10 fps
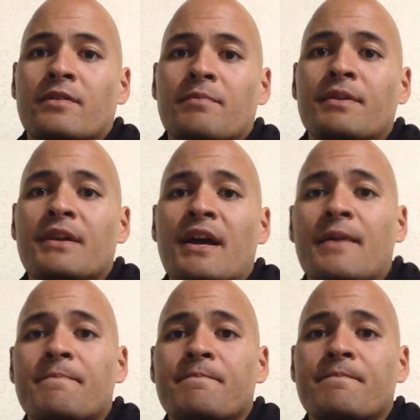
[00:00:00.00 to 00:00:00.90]
But yet,
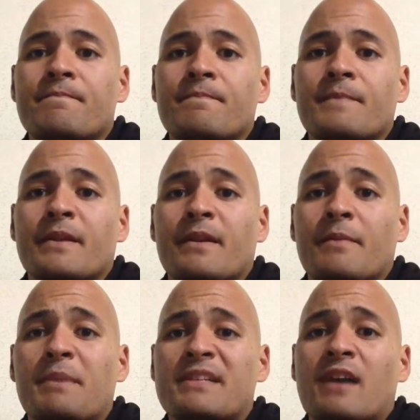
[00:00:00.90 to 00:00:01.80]

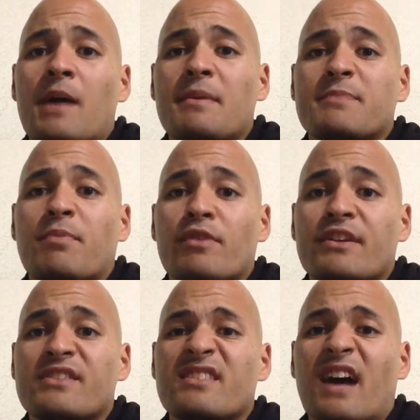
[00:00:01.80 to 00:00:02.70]
mixed combat sport
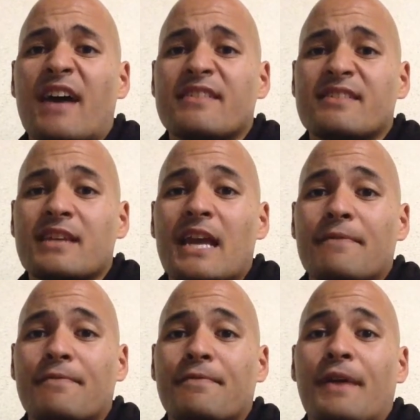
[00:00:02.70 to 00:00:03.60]
is not
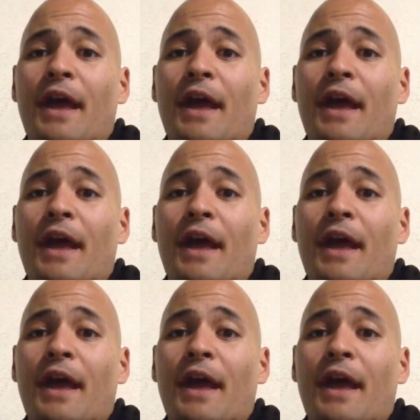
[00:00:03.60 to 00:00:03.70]
safe